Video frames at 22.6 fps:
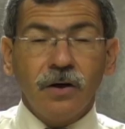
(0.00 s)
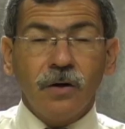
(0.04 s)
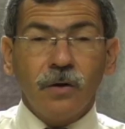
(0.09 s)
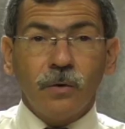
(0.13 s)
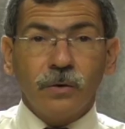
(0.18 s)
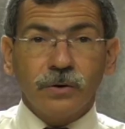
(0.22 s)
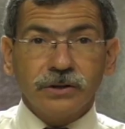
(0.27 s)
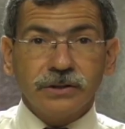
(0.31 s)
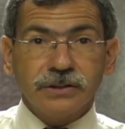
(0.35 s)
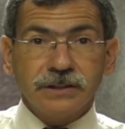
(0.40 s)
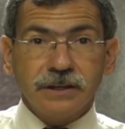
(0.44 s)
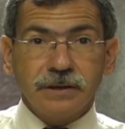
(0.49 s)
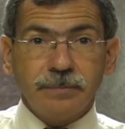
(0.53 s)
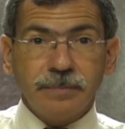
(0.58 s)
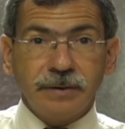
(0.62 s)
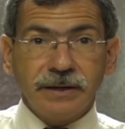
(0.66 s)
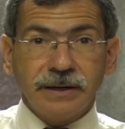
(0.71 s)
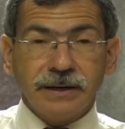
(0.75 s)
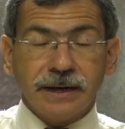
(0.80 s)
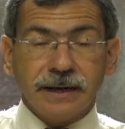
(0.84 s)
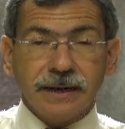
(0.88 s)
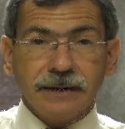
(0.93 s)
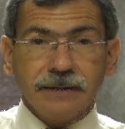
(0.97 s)
or
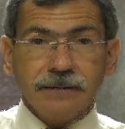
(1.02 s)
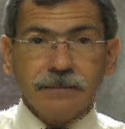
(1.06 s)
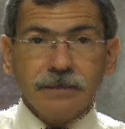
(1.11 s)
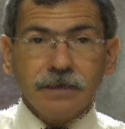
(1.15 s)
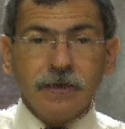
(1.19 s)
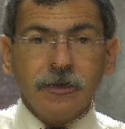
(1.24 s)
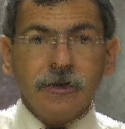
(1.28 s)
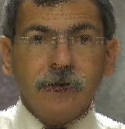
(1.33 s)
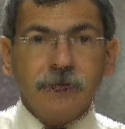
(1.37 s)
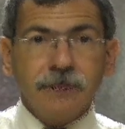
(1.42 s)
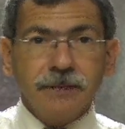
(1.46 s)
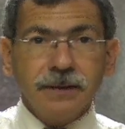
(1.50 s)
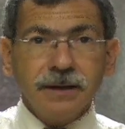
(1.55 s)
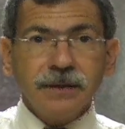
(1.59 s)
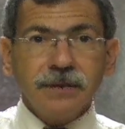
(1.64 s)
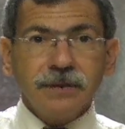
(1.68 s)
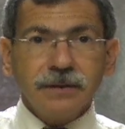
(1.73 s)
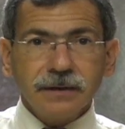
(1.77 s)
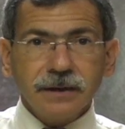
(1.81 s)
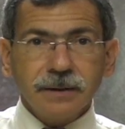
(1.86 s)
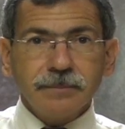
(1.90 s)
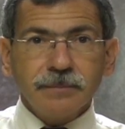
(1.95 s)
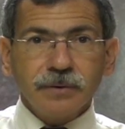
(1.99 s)
CPA.
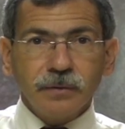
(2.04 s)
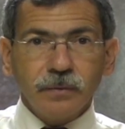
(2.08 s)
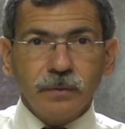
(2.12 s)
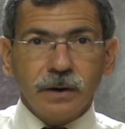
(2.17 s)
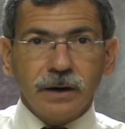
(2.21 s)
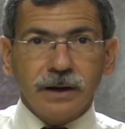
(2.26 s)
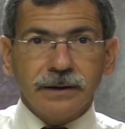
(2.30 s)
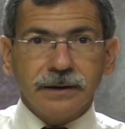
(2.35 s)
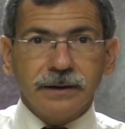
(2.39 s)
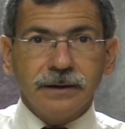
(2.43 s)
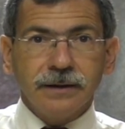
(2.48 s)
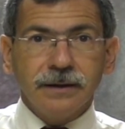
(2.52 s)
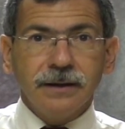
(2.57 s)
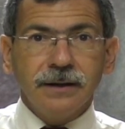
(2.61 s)
Myth number 1.